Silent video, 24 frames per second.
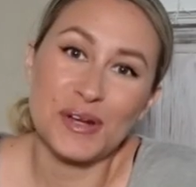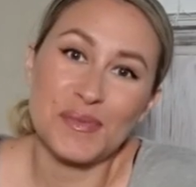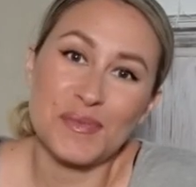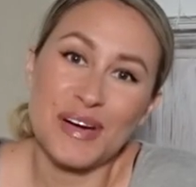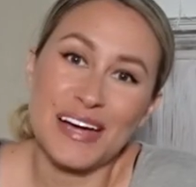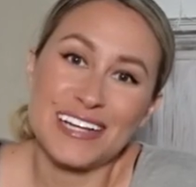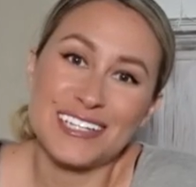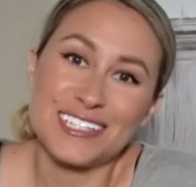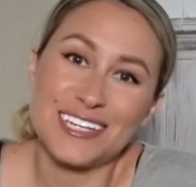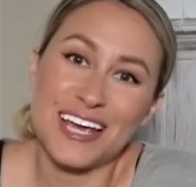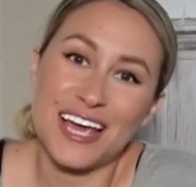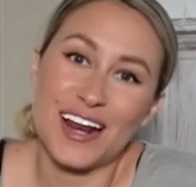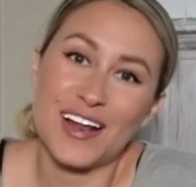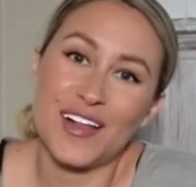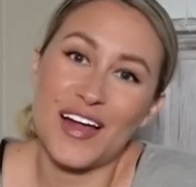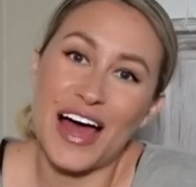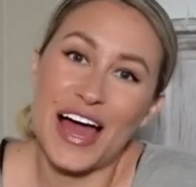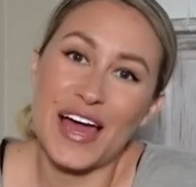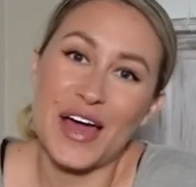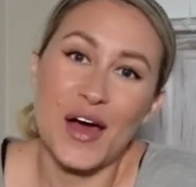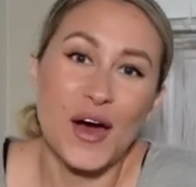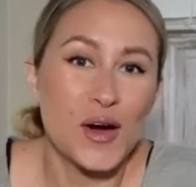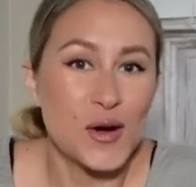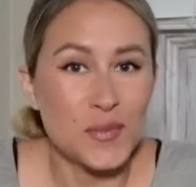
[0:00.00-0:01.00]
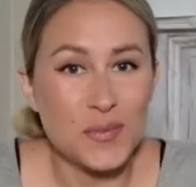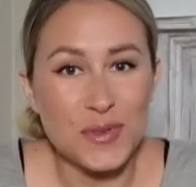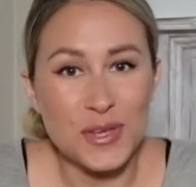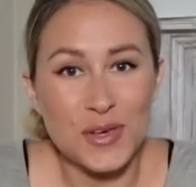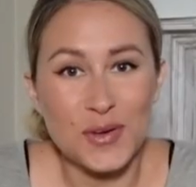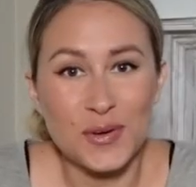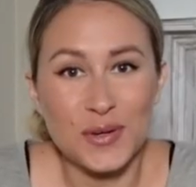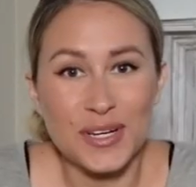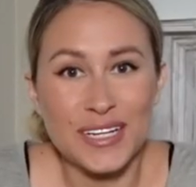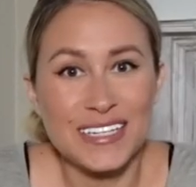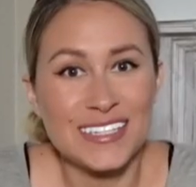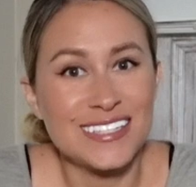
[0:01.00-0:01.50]
to my channel, I hope that
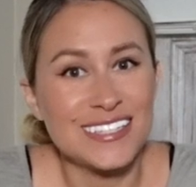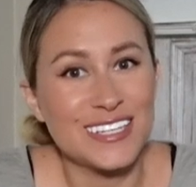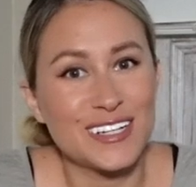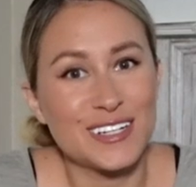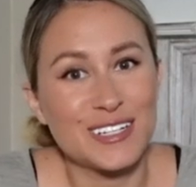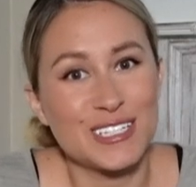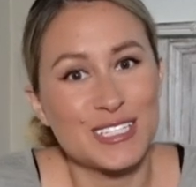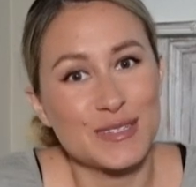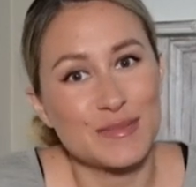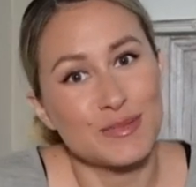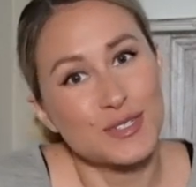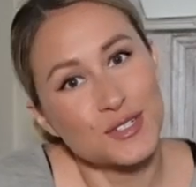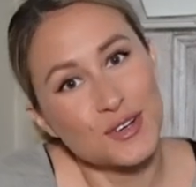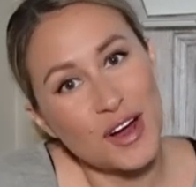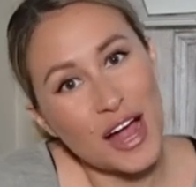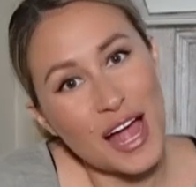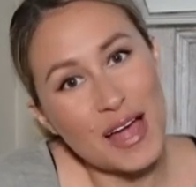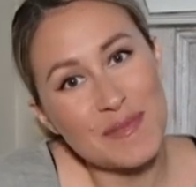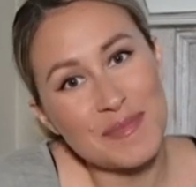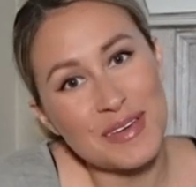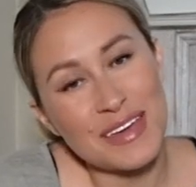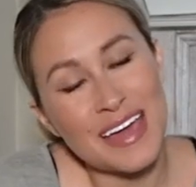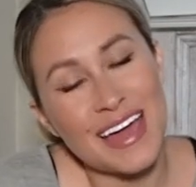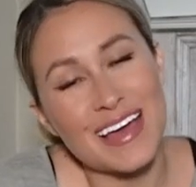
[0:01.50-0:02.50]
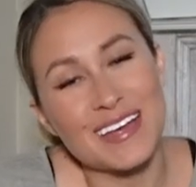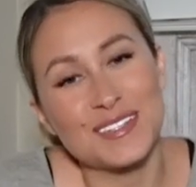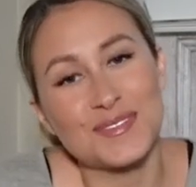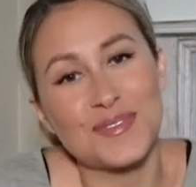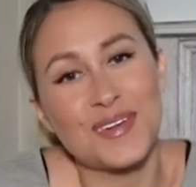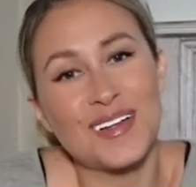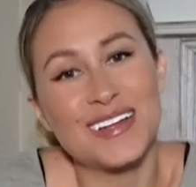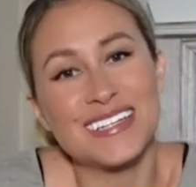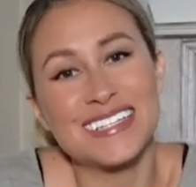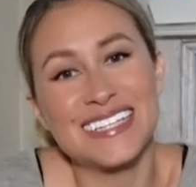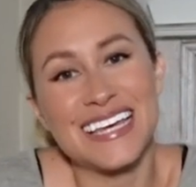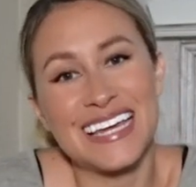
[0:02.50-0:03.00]
you'll consider subscribing as
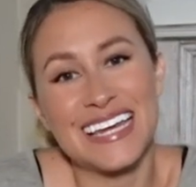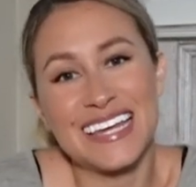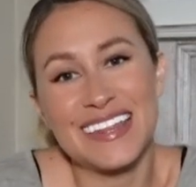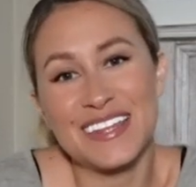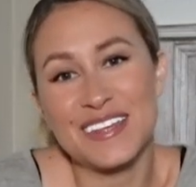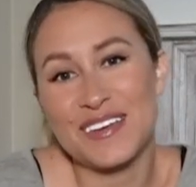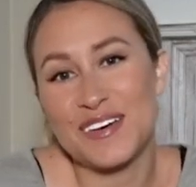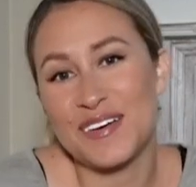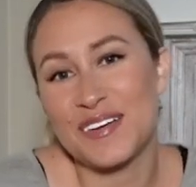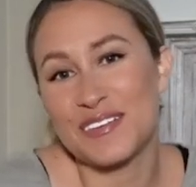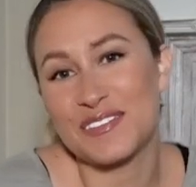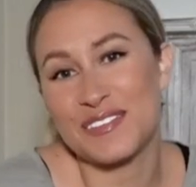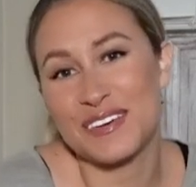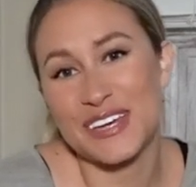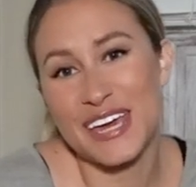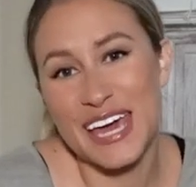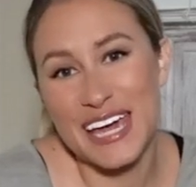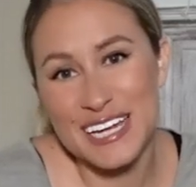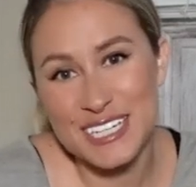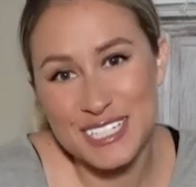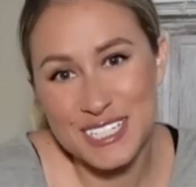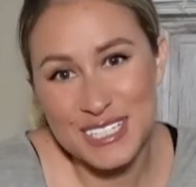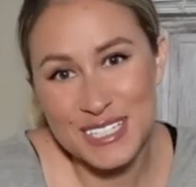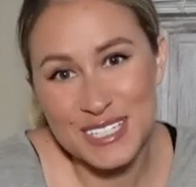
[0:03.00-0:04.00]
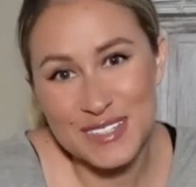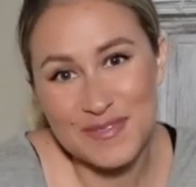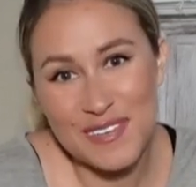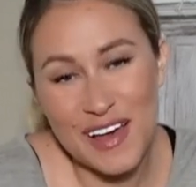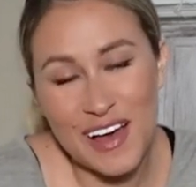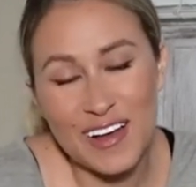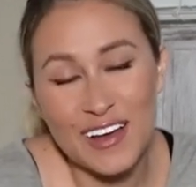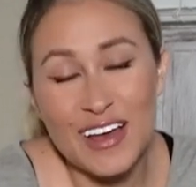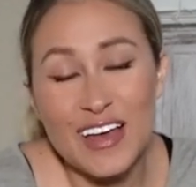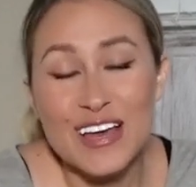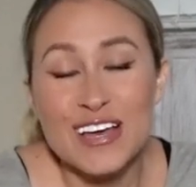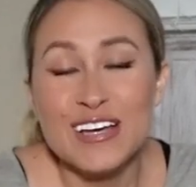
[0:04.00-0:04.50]
well as hitting the notifications
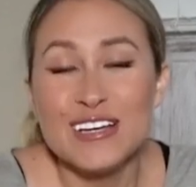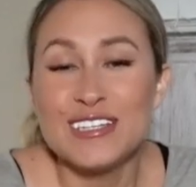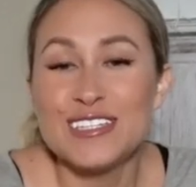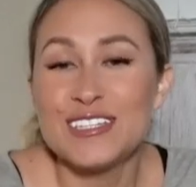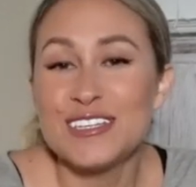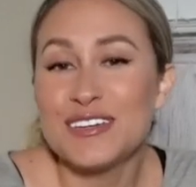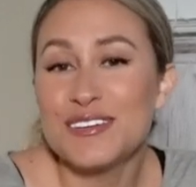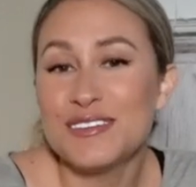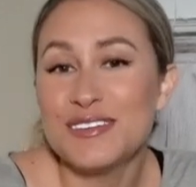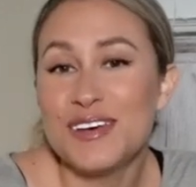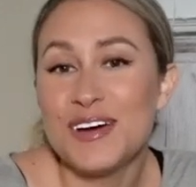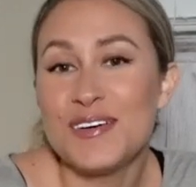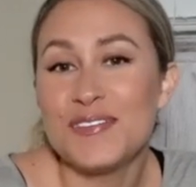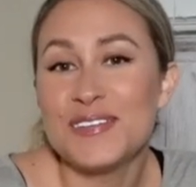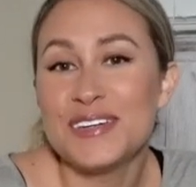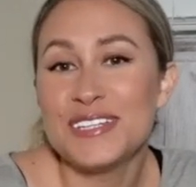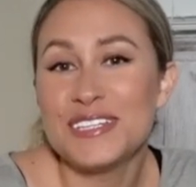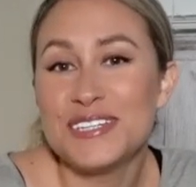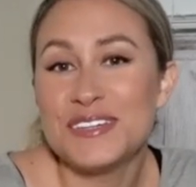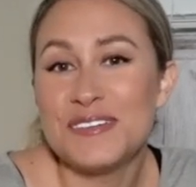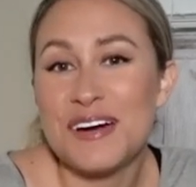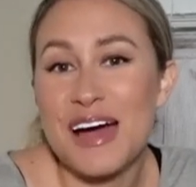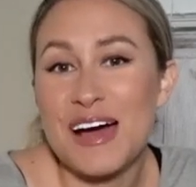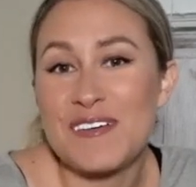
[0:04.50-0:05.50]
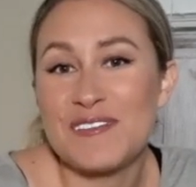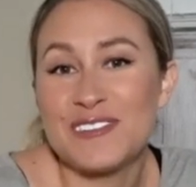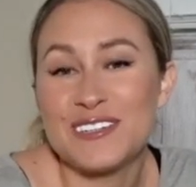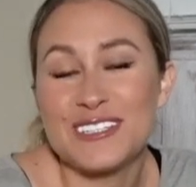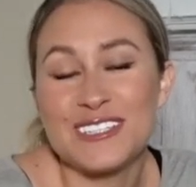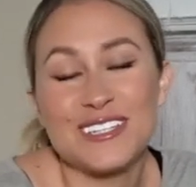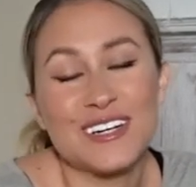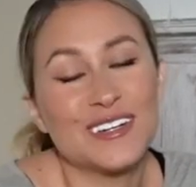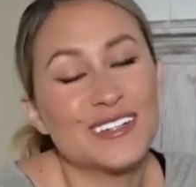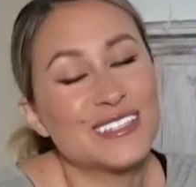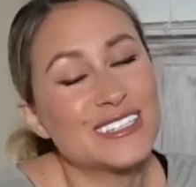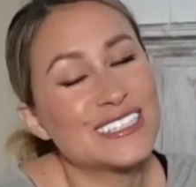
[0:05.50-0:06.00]
bell so you know when new
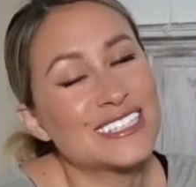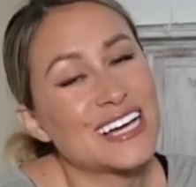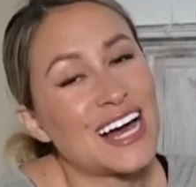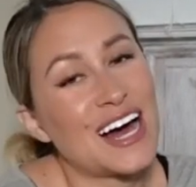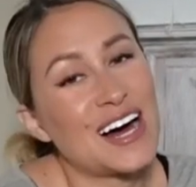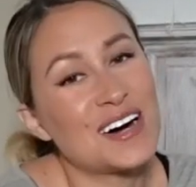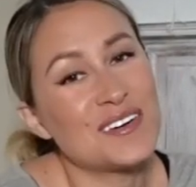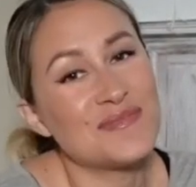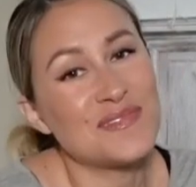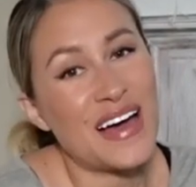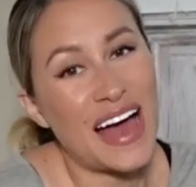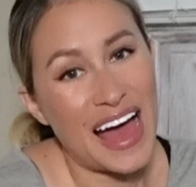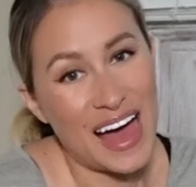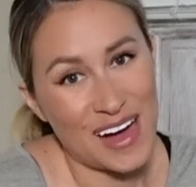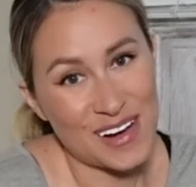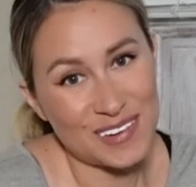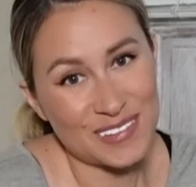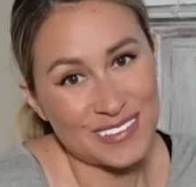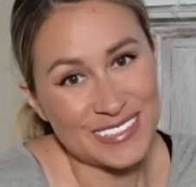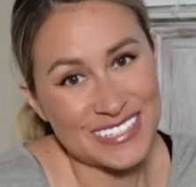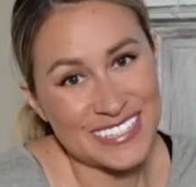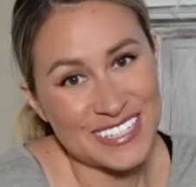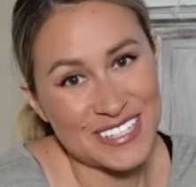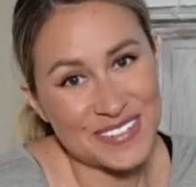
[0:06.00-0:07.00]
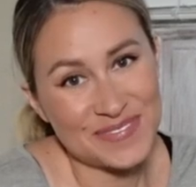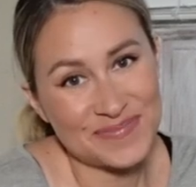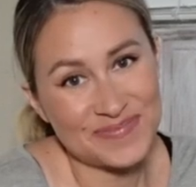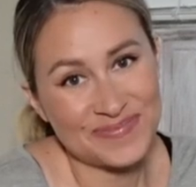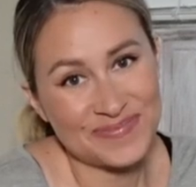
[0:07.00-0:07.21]
episodes come out.